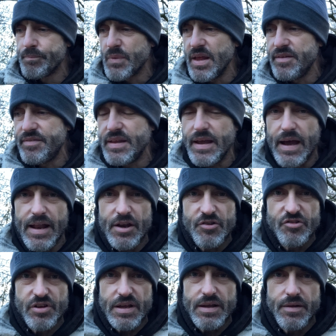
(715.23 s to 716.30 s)
is the
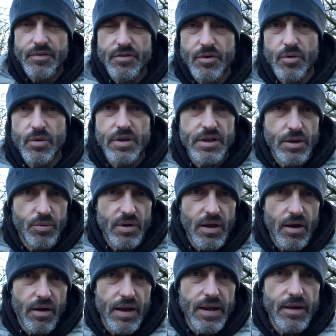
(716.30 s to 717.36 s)
energy that you and
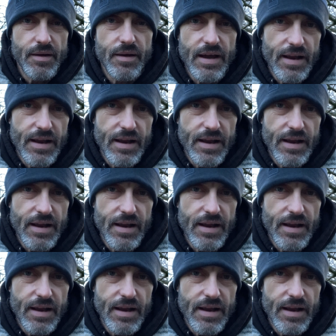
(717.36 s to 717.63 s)
i